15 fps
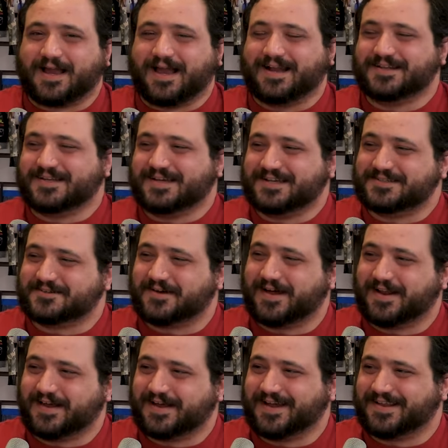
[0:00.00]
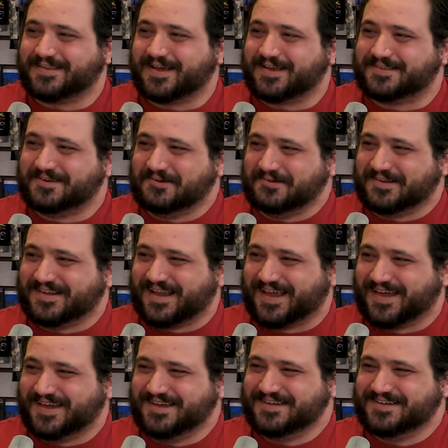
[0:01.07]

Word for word: I got hey, Jordan, I got a tattoo today.